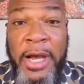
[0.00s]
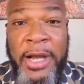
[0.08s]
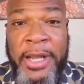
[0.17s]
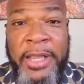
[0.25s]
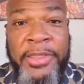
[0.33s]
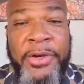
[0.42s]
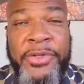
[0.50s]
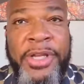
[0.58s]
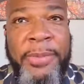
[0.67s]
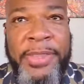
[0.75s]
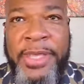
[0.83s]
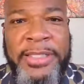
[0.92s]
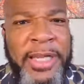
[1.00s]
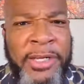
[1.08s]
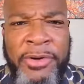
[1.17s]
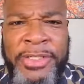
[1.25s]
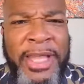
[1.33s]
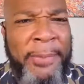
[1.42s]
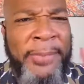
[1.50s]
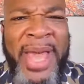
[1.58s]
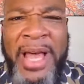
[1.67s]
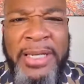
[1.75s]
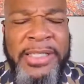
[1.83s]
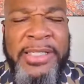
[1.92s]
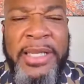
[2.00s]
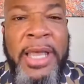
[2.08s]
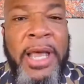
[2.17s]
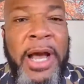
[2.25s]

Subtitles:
in those type of things. I know it's that balance.